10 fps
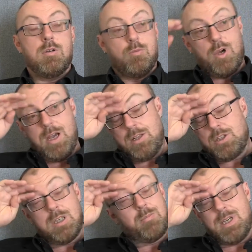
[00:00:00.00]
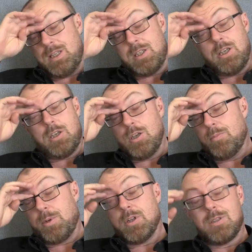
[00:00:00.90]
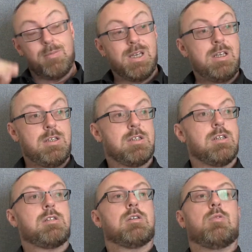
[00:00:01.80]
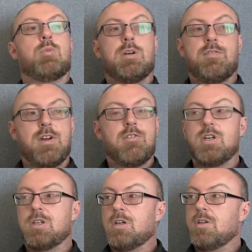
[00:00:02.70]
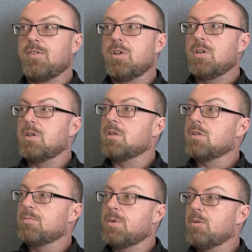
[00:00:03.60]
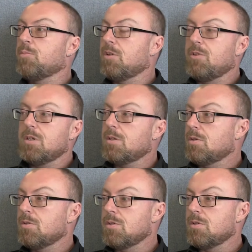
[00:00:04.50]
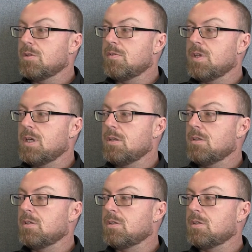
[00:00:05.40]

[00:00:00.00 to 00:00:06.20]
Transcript: What L G B T Q plus means is we're very diverse. People are into all sorts of things.